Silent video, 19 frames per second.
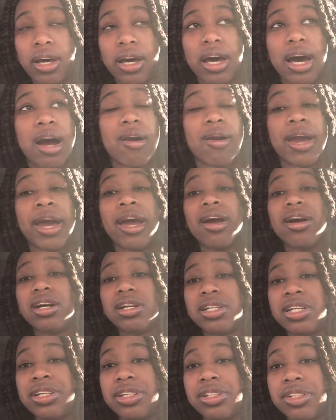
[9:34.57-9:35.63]

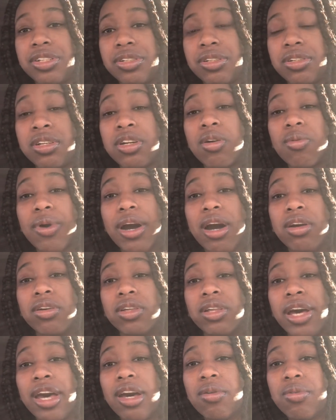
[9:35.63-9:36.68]
heritage, took away our
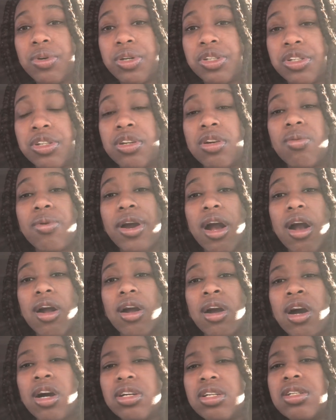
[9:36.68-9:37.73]
language, took away our
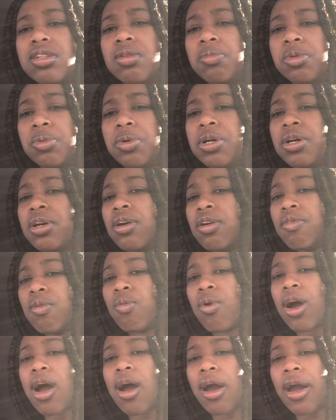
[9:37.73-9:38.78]
customs. We couldn't even
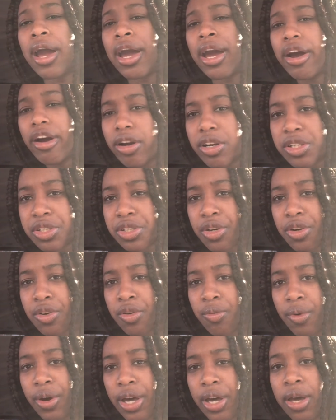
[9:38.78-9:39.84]
wear our hair a certain
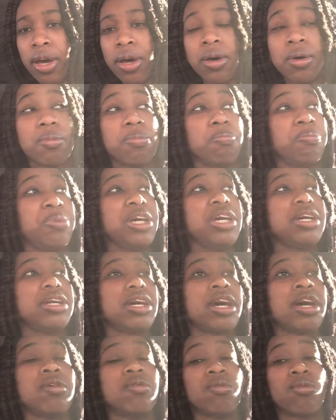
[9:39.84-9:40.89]
way, beat
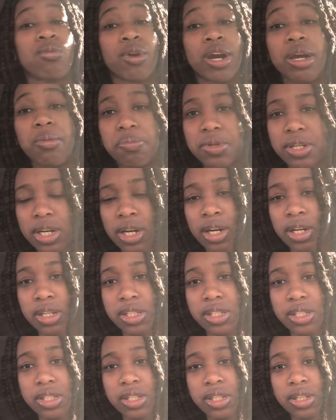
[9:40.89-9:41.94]
and raped
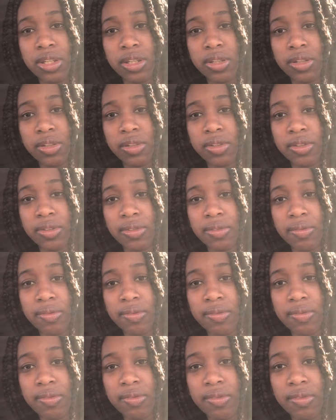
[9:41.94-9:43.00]
us.
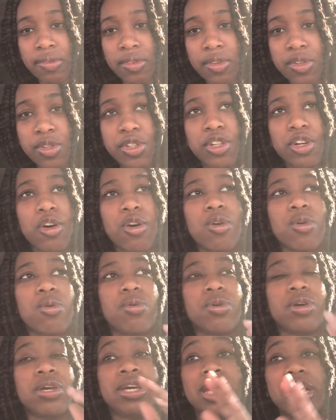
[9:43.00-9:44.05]
So,
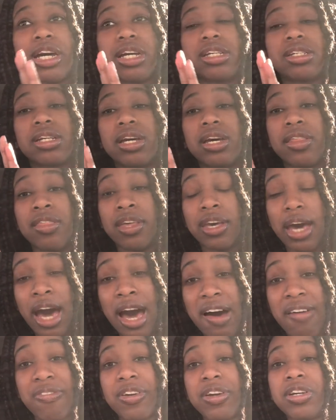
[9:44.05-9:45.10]
yes, the
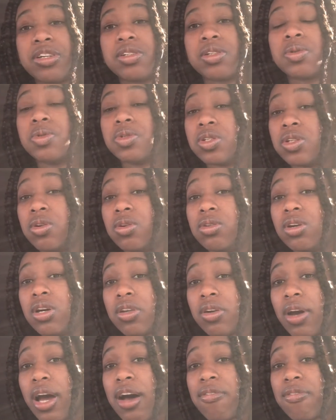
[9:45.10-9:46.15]
Africans who sold other
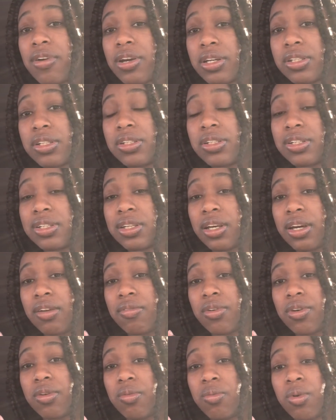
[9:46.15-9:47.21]
Africans into
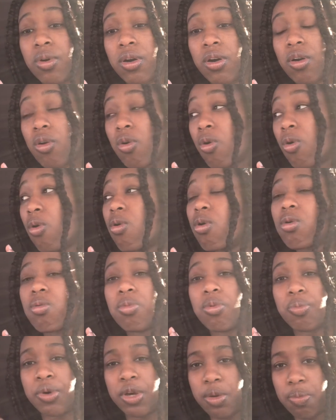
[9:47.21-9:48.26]
slavery were horrible
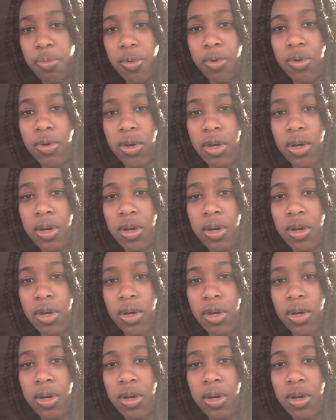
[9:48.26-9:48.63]
people.